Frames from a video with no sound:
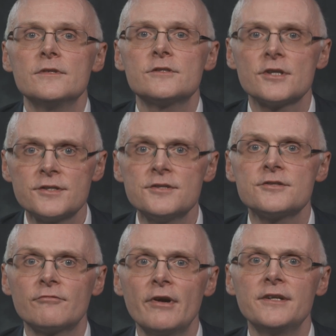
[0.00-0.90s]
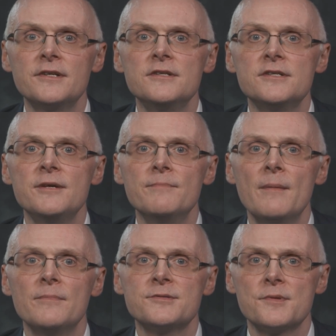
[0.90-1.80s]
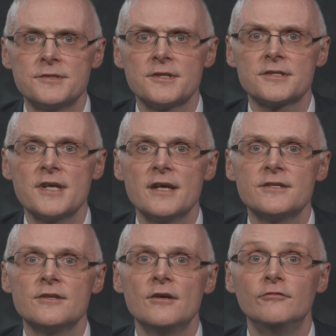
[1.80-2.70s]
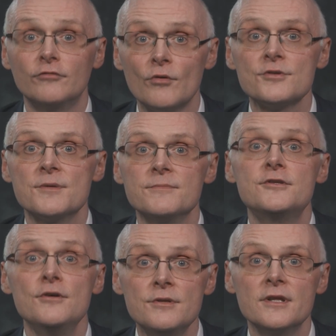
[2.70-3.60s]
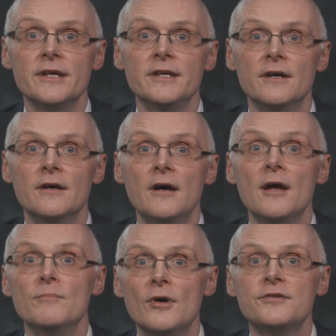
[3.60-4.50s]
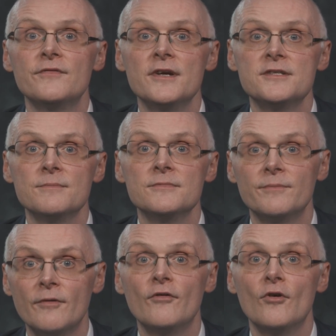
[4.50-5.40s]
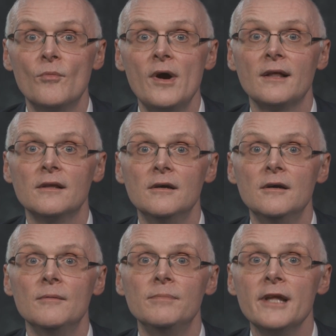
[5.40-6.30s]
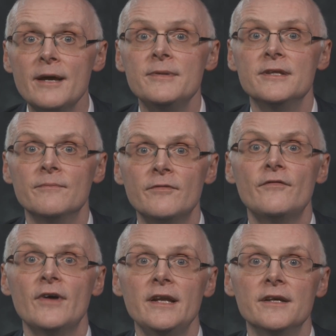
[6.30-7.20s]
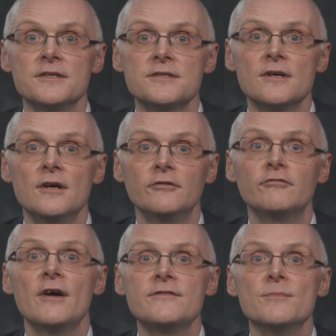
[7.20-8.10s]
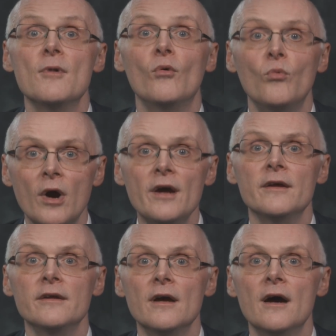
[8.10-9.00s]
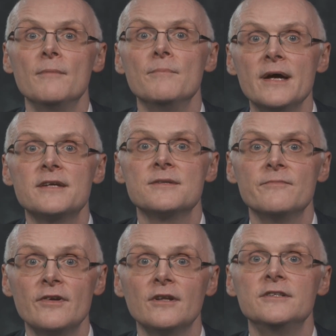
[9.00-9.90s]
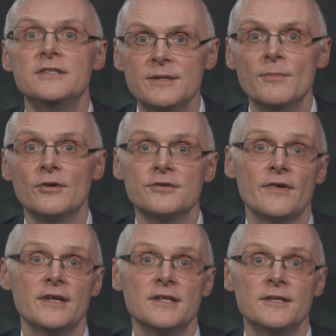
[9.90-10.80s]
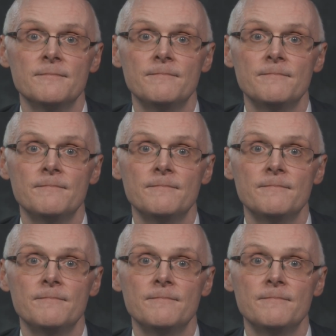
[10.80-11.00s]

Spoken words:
Just as crediting team members with success draws them to the leader and motivates them to perform well, blaming them for failures drives them away and makes them feel demotivated.